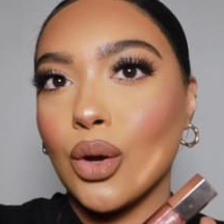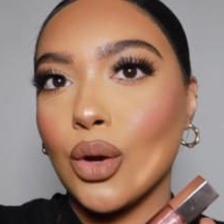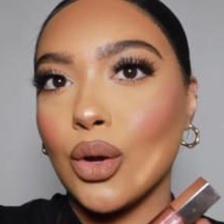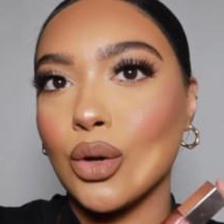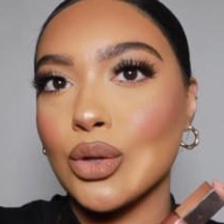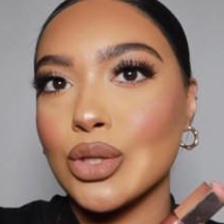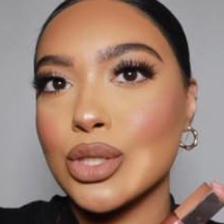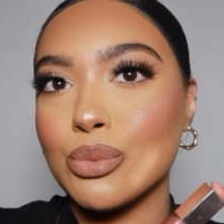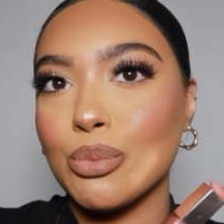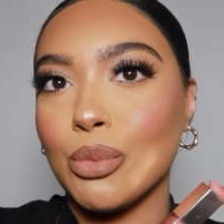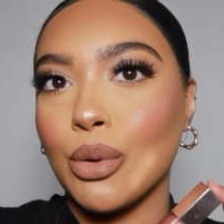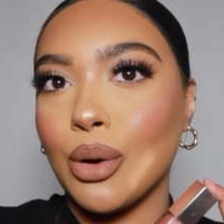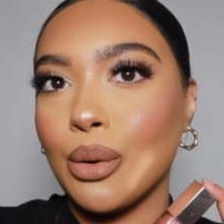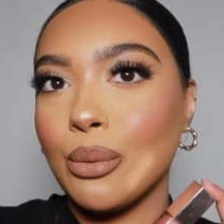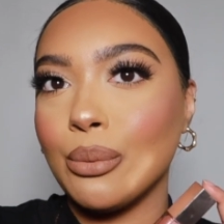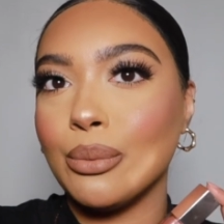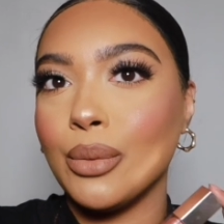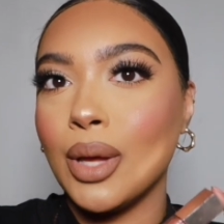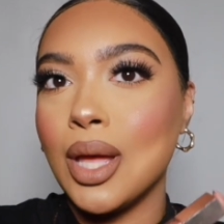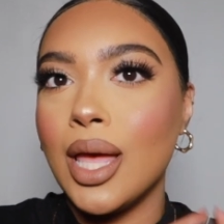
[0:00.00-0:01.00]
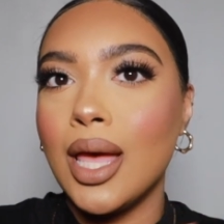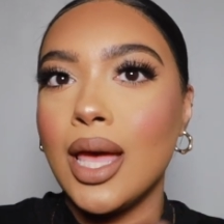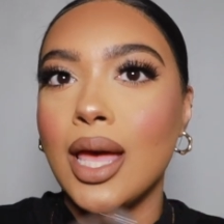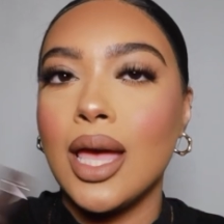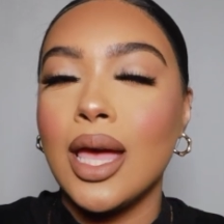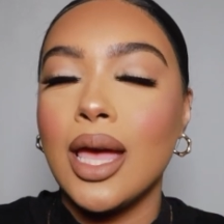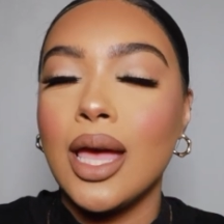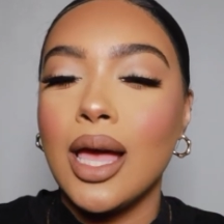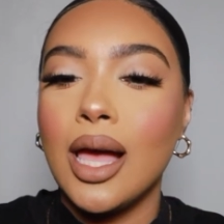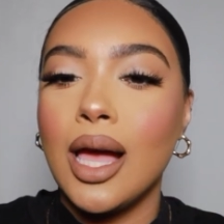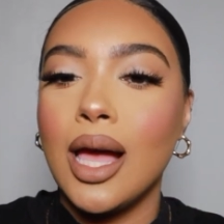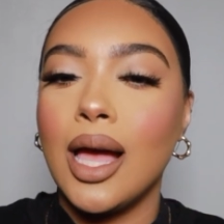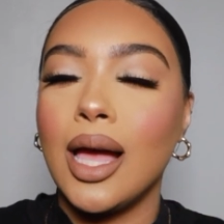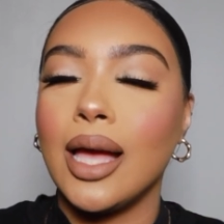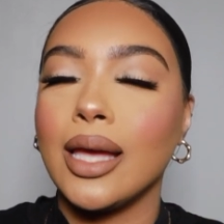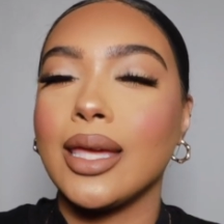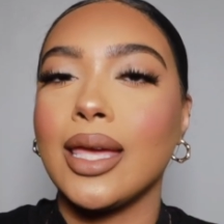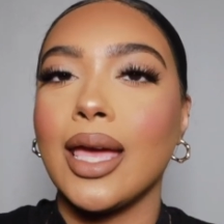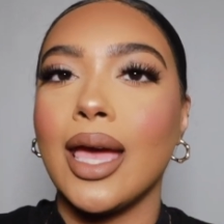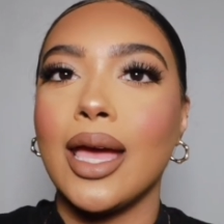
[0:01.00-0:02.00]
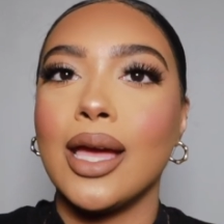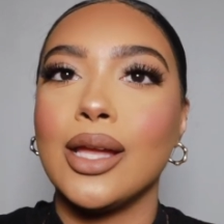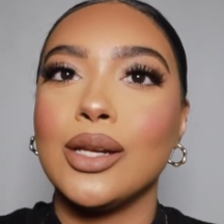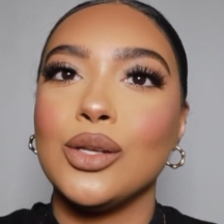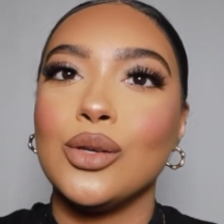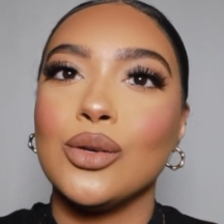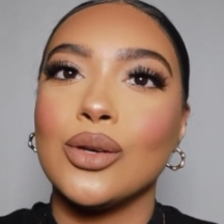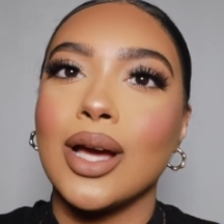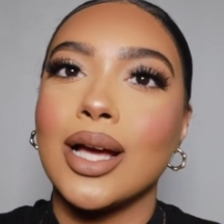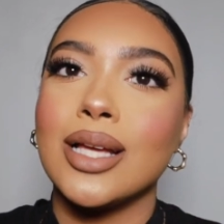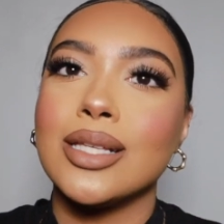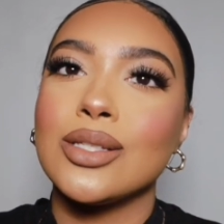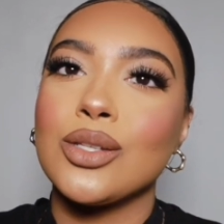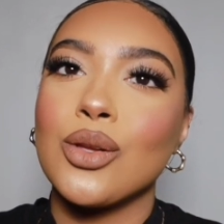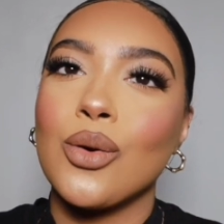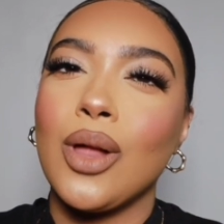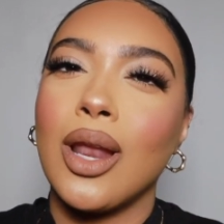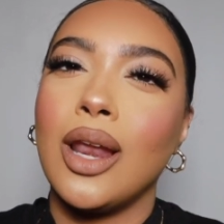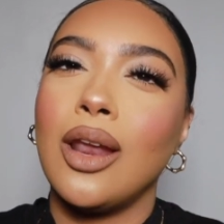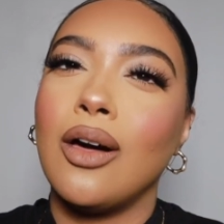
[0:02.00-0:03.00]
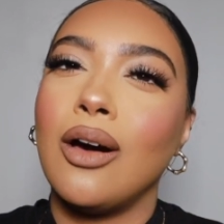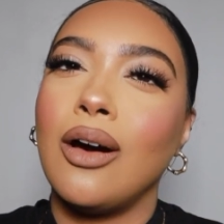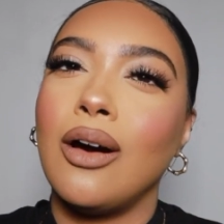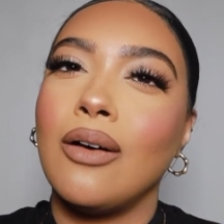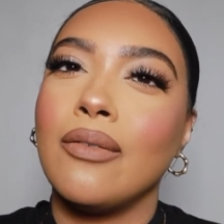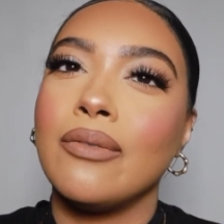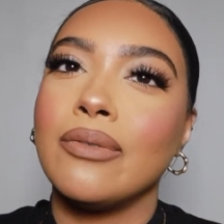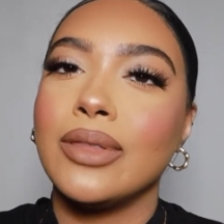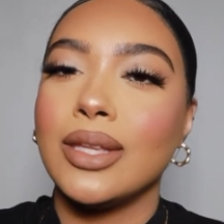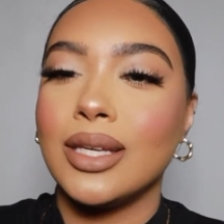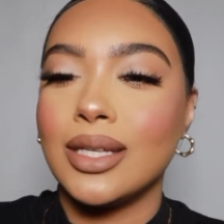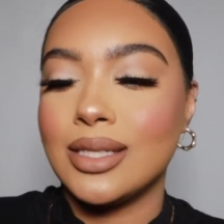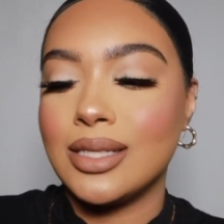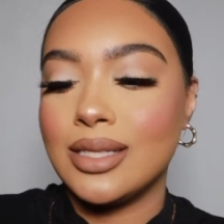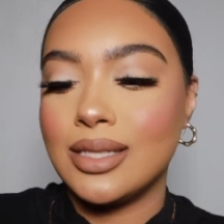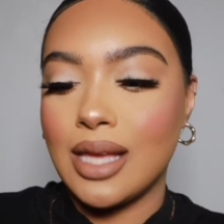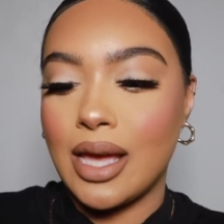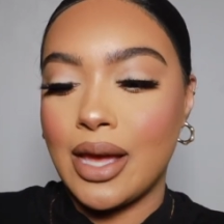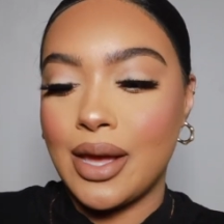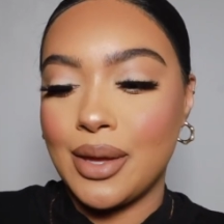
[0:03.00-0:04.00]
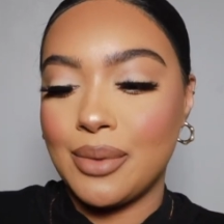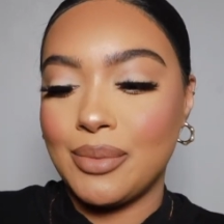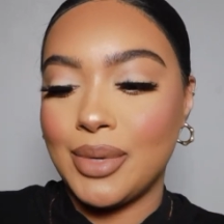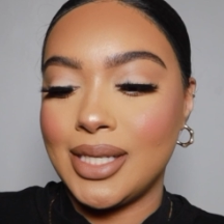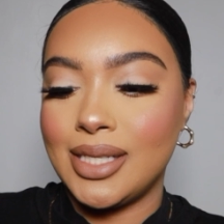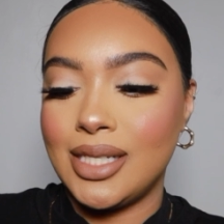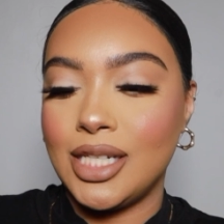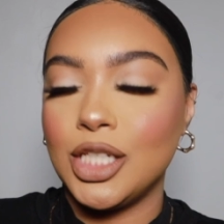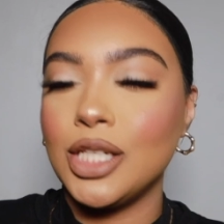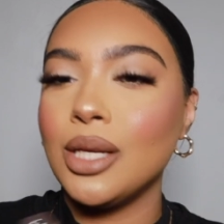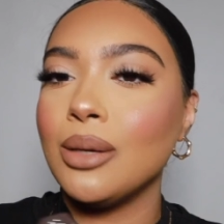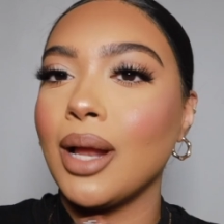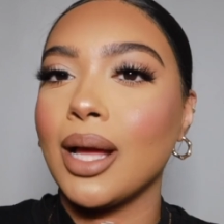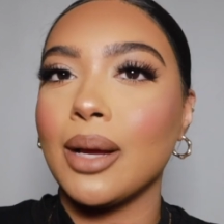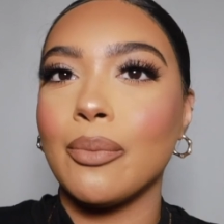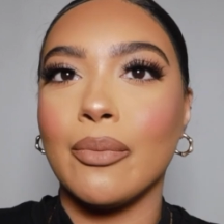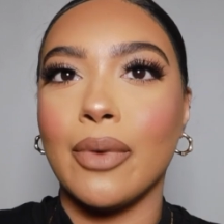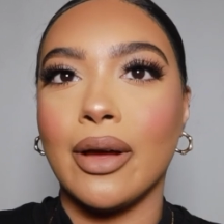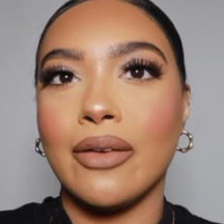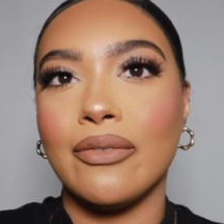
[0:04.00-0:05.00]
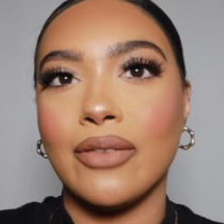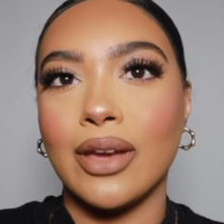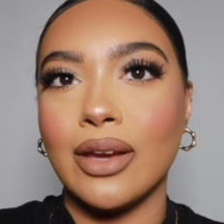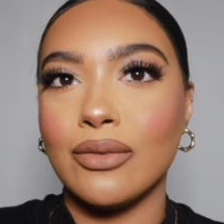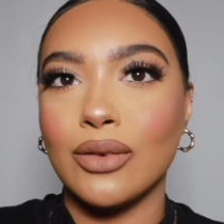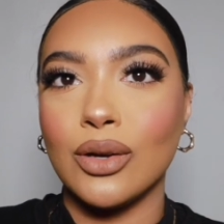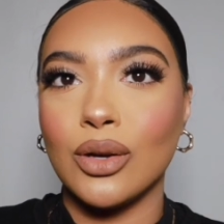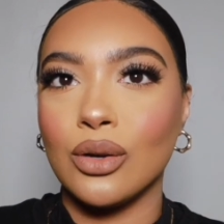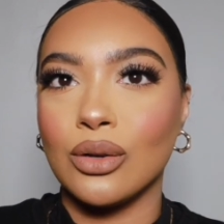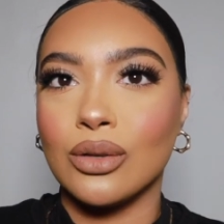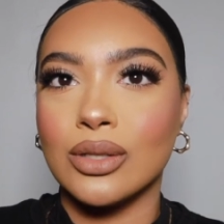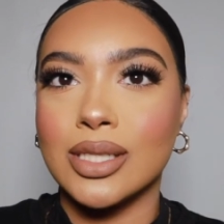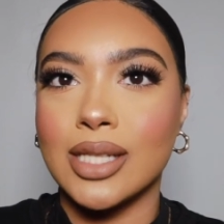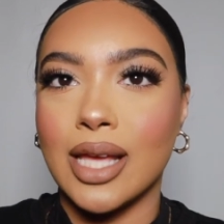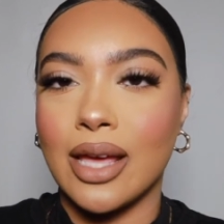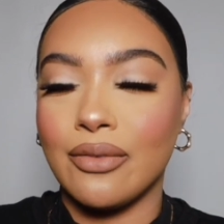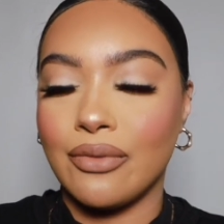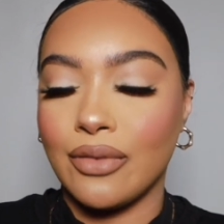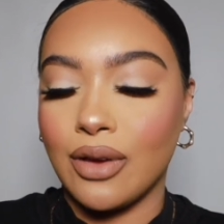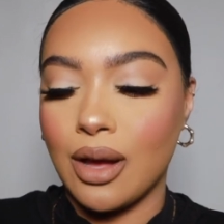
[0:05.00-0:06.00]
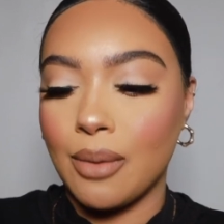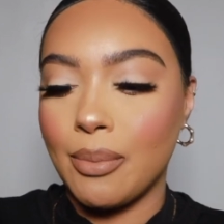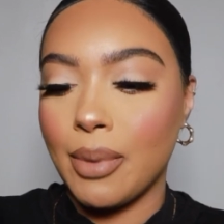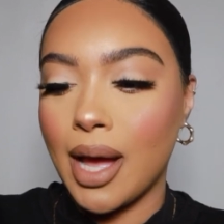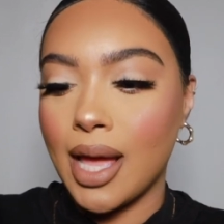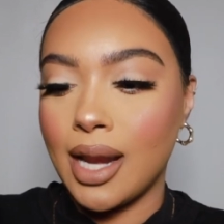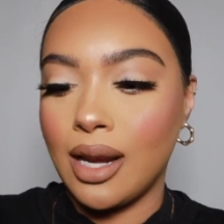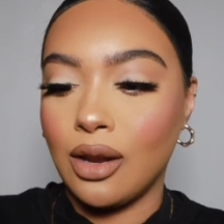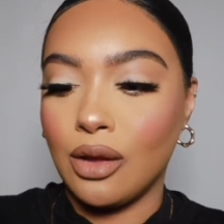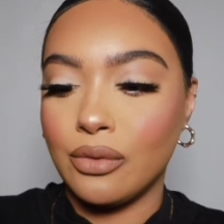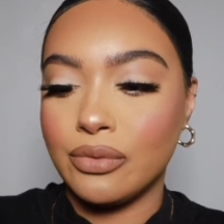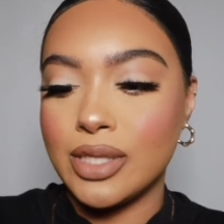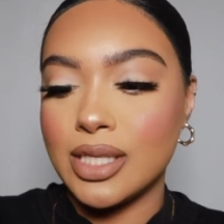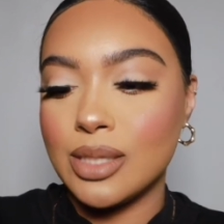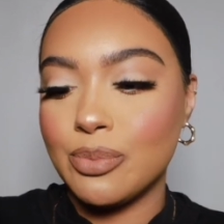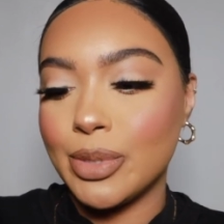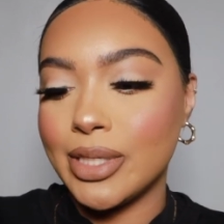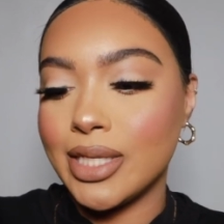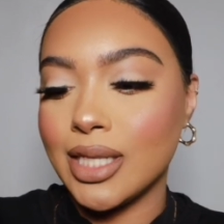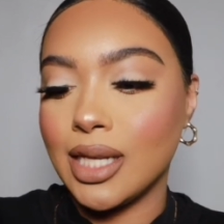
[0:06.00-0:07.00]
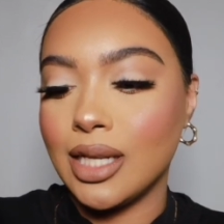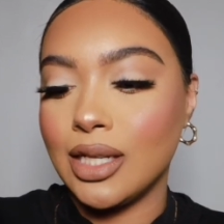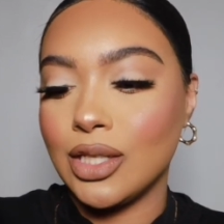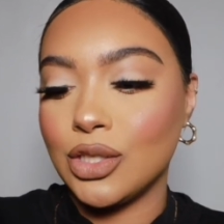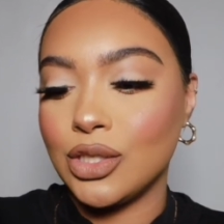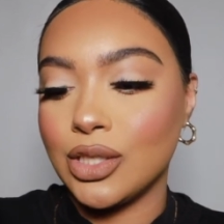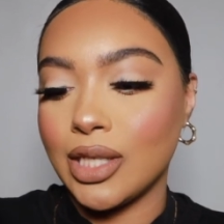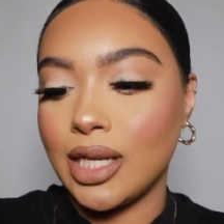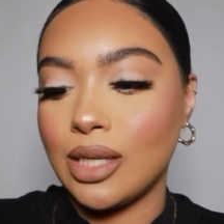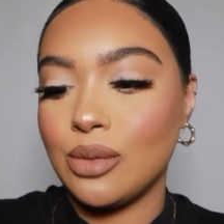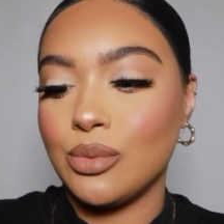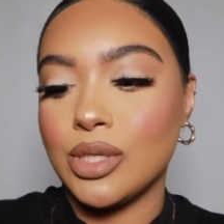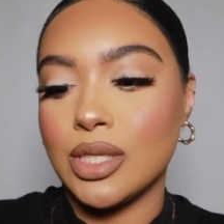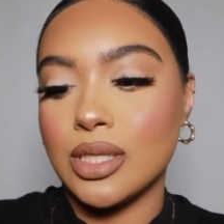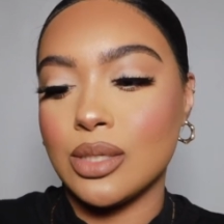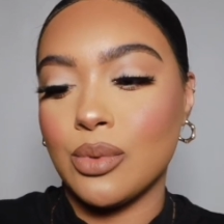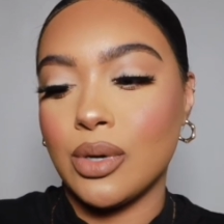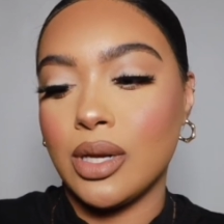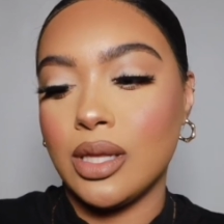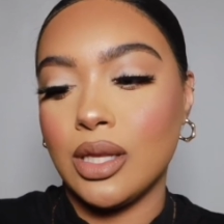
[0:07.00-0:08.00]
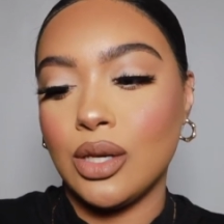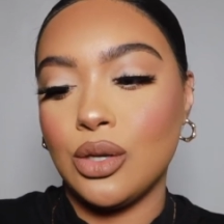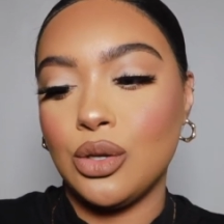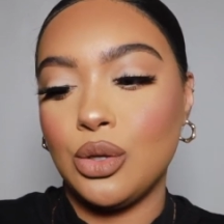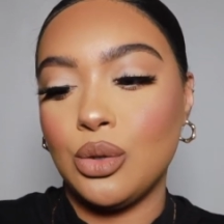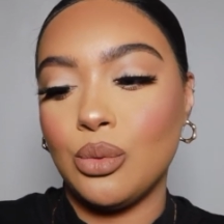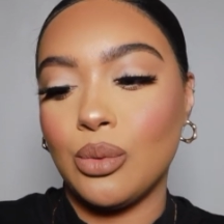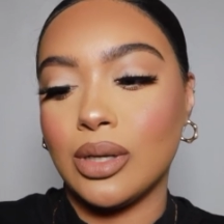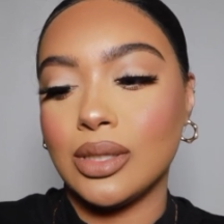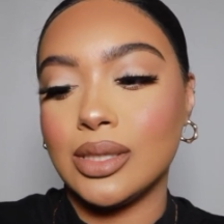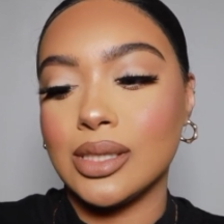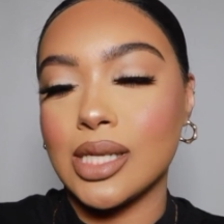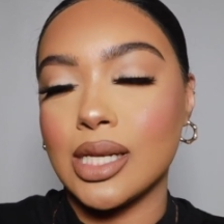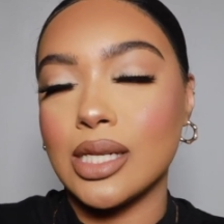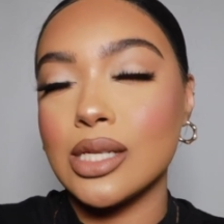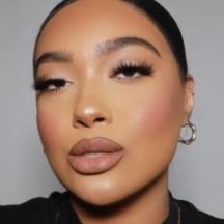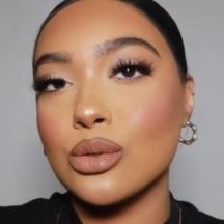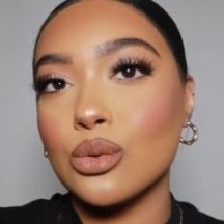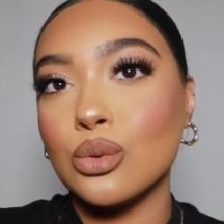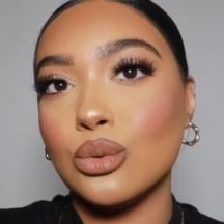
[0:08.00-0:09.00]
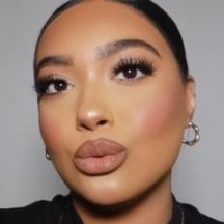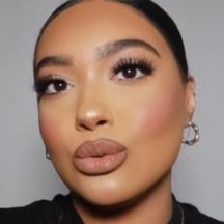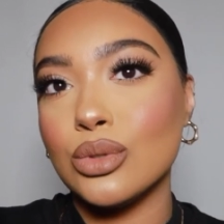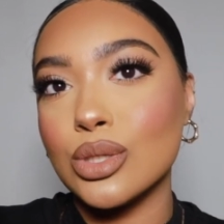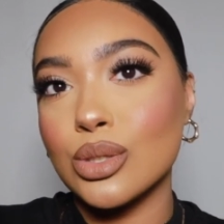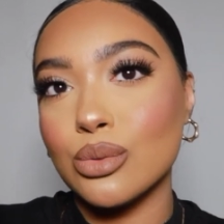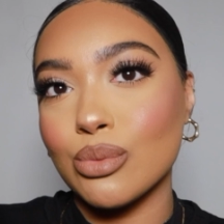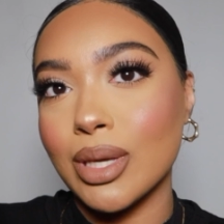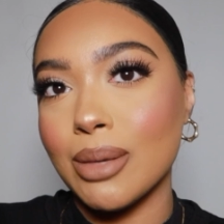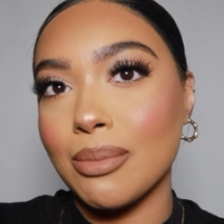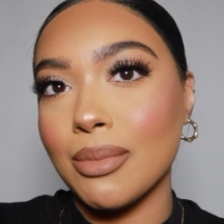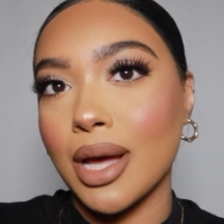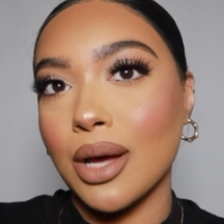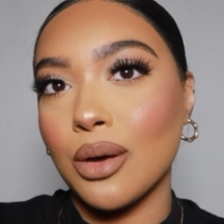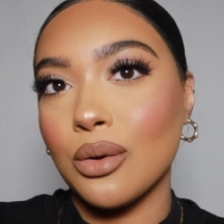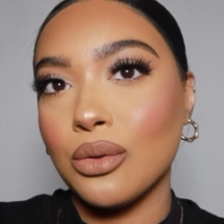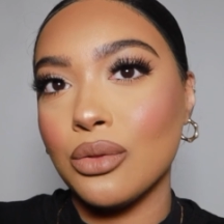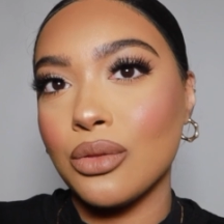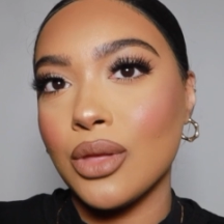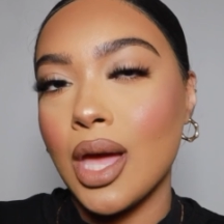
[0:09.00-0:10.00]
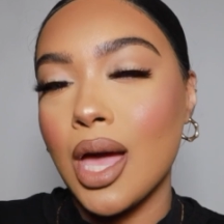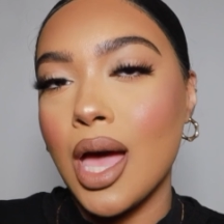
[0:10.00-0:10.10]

Gloss Bomb. Again, you guys know I love this. It's literally like my favourite gloss ever, but I love this particular shade, which is one of the new ones, and it's called Sweet Mouth.